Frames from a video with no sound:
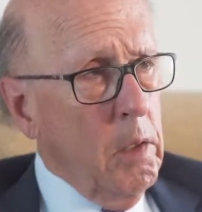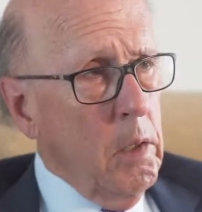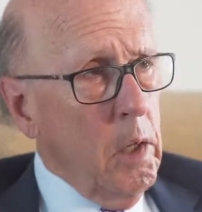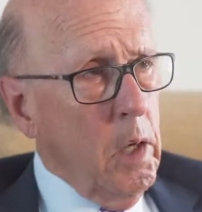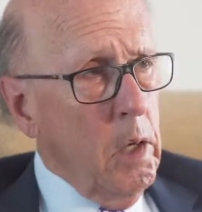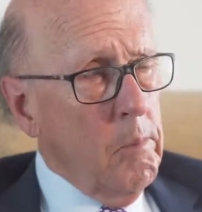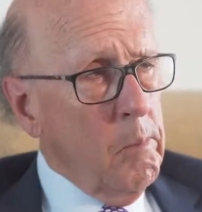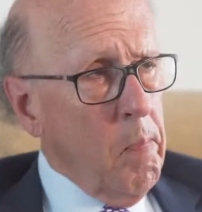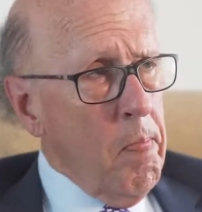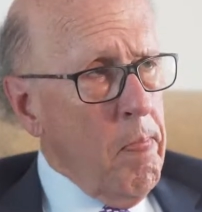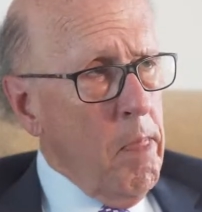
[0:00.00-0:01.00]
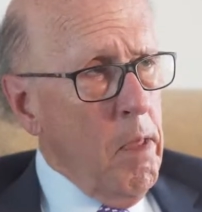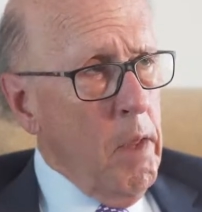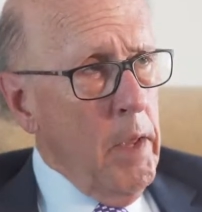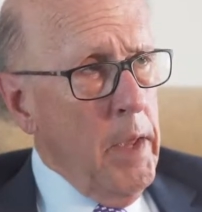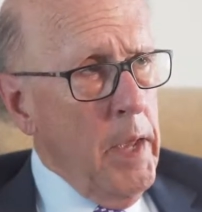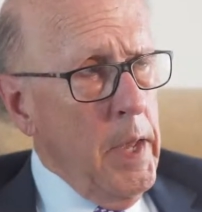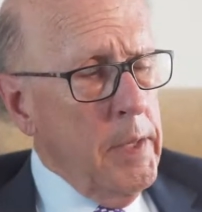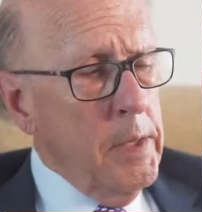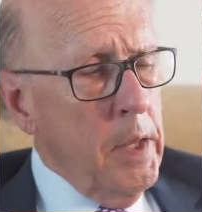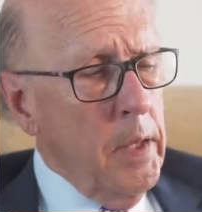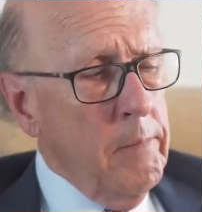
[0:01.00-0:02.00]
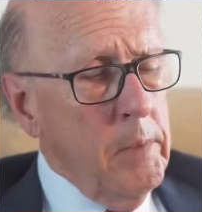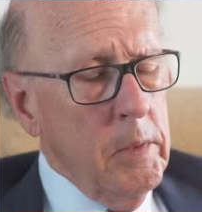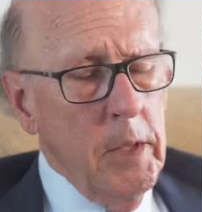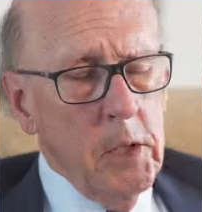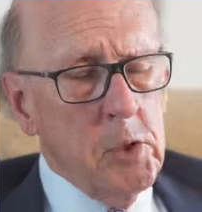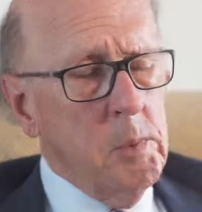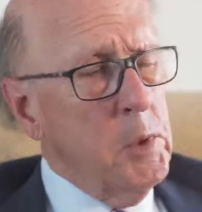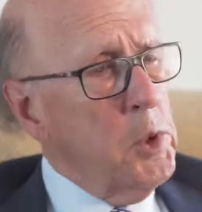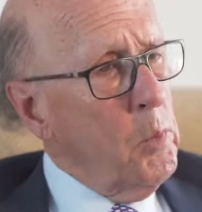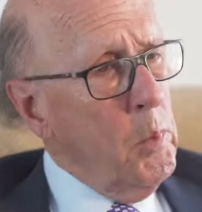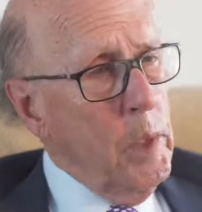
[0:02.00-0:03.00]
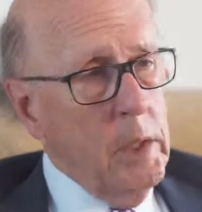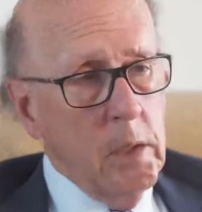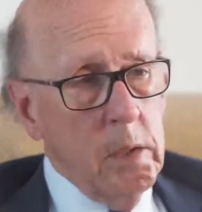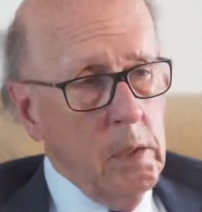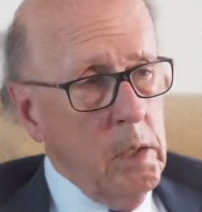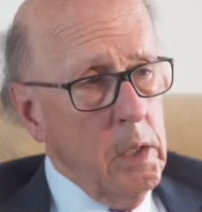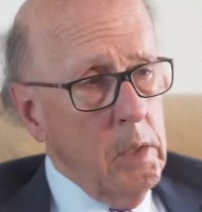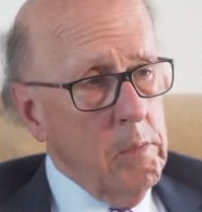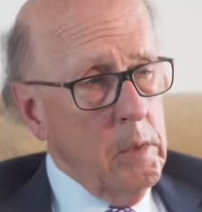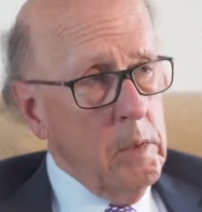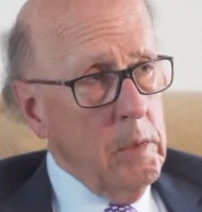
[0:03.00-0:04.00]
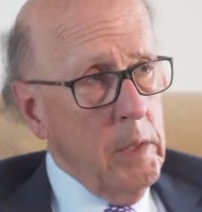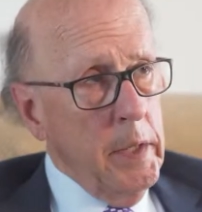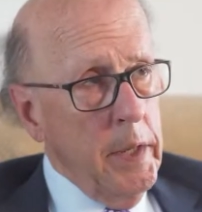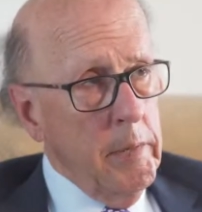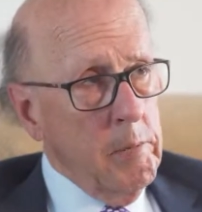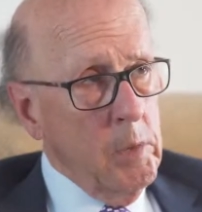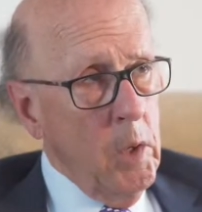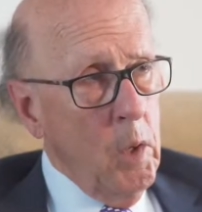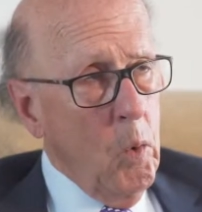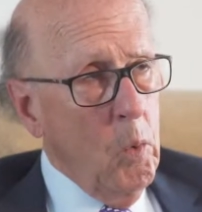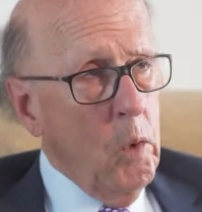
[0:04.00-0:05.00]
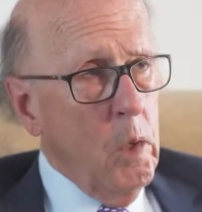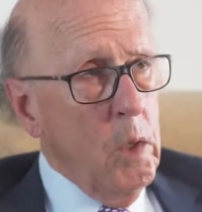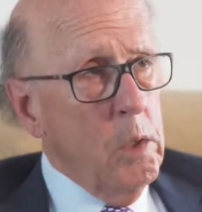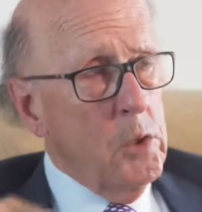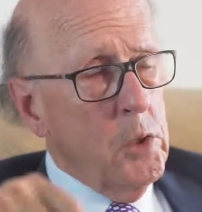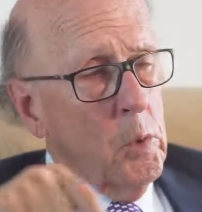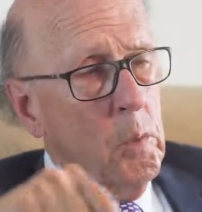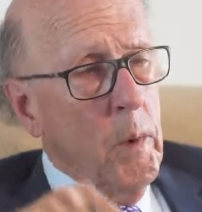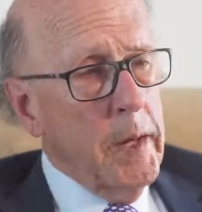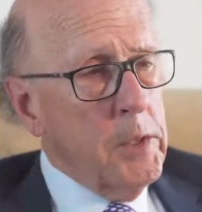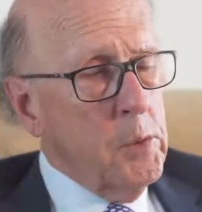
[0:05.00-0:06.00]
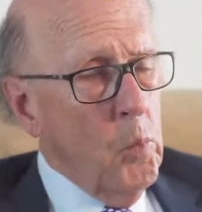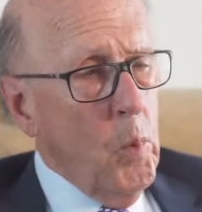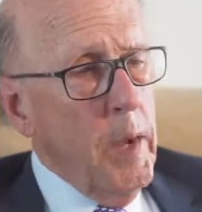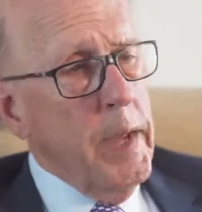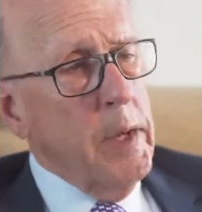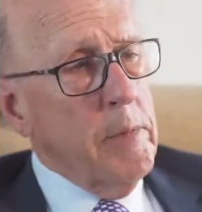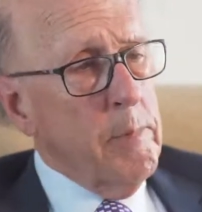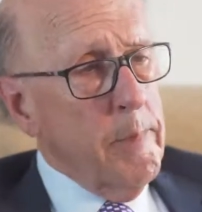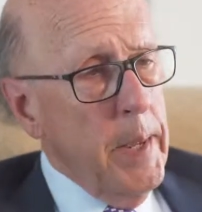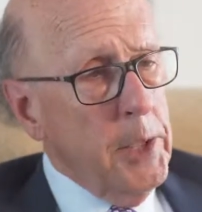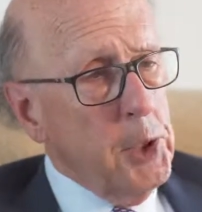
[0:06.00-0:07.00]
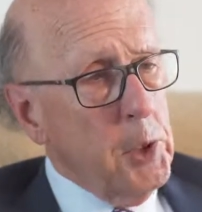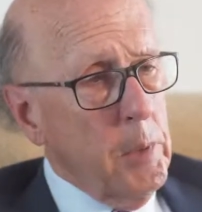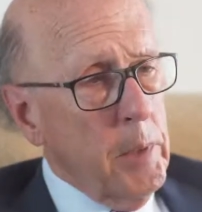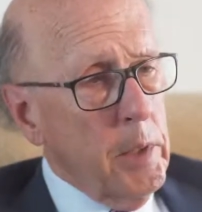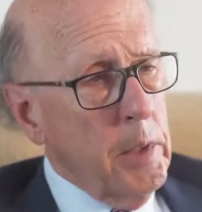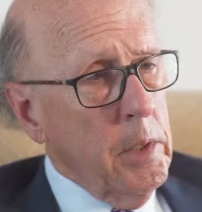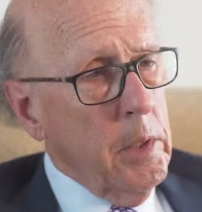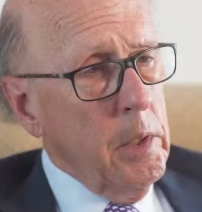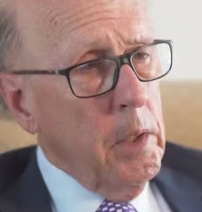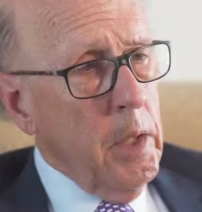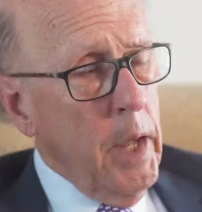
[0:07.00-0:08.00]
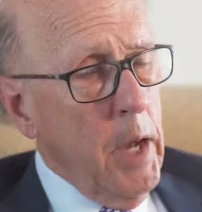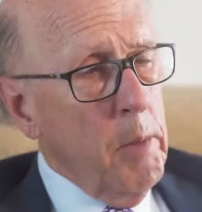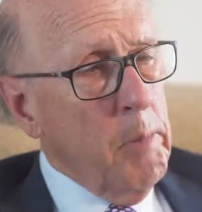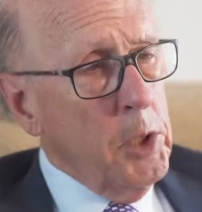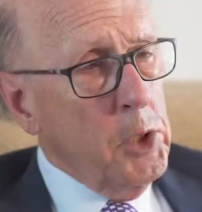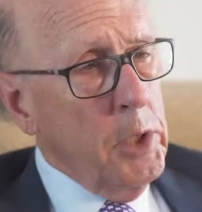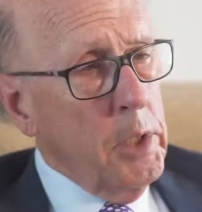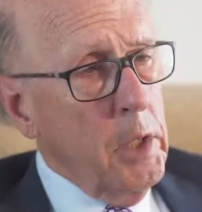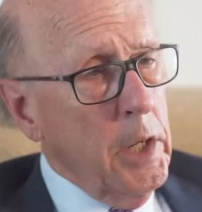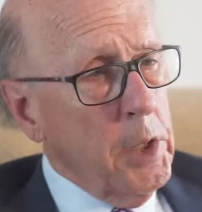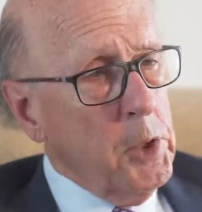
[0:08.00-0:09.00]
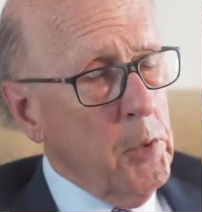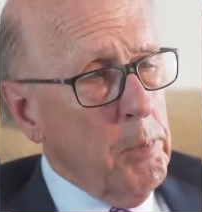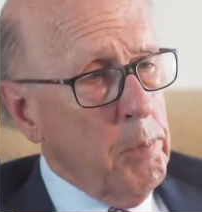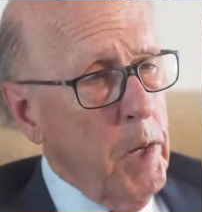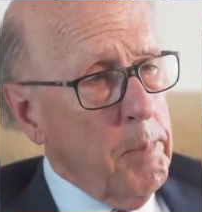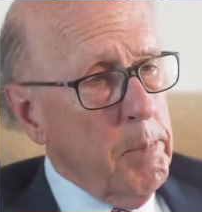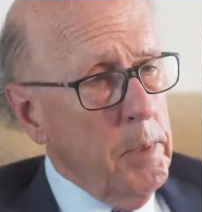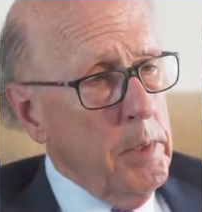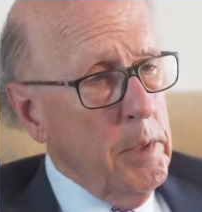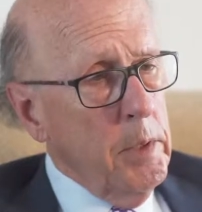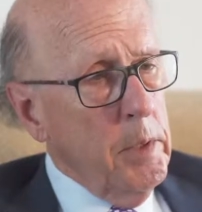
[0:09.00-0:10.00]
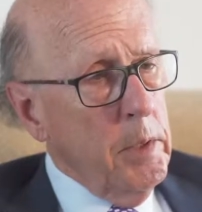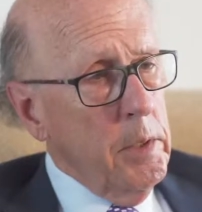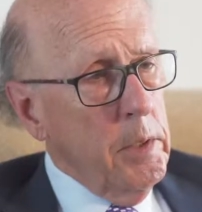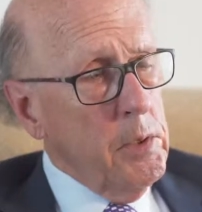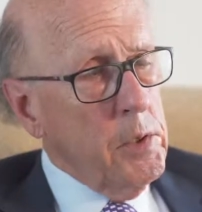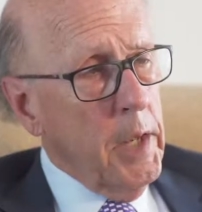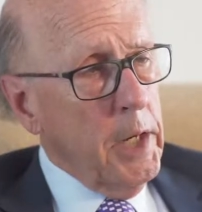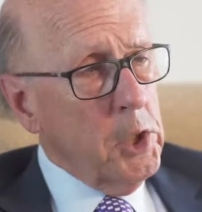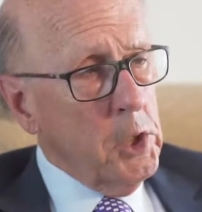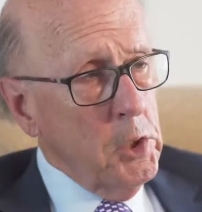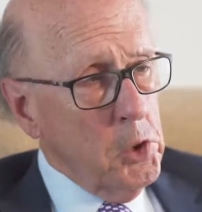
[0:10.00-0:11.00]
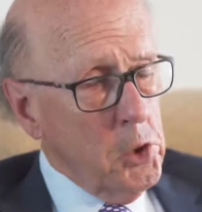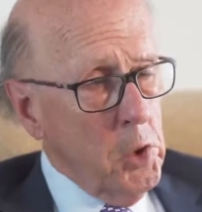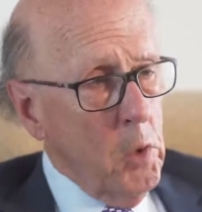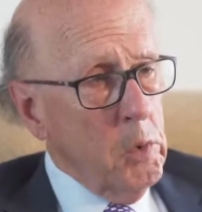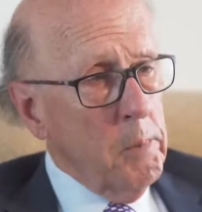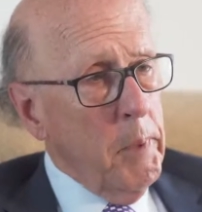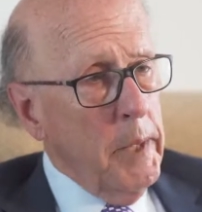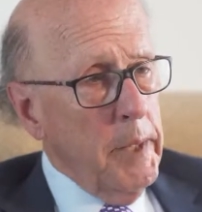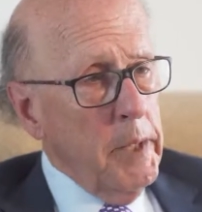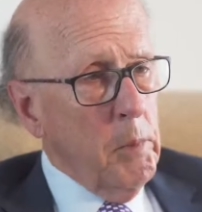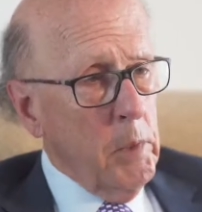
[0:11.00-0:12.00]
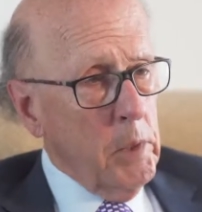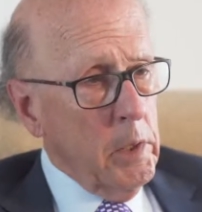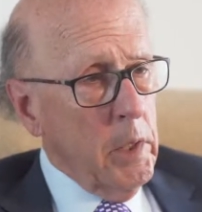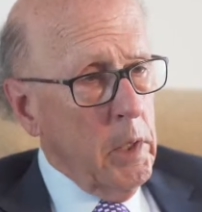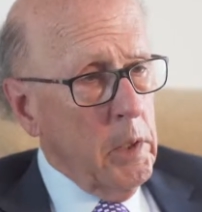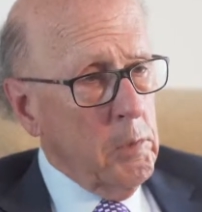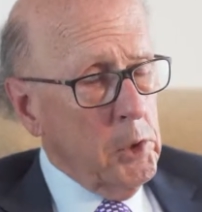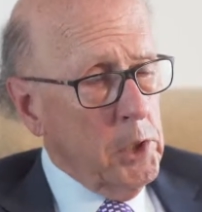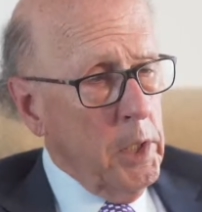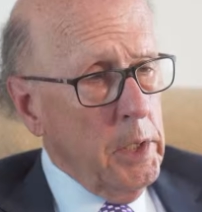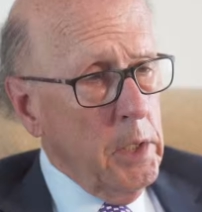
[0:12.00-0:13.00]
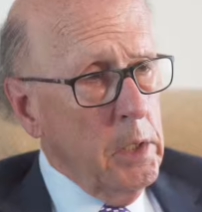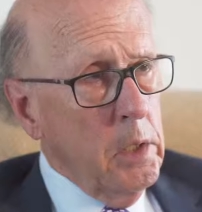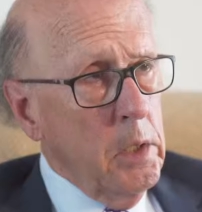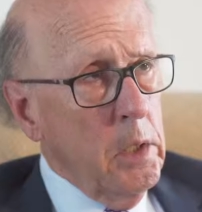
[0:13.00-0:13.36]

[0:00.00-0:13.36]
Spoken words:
The estimates are weak. They have no direct way of measuring how much intellectual property is actually stolen by anyone, let alone China.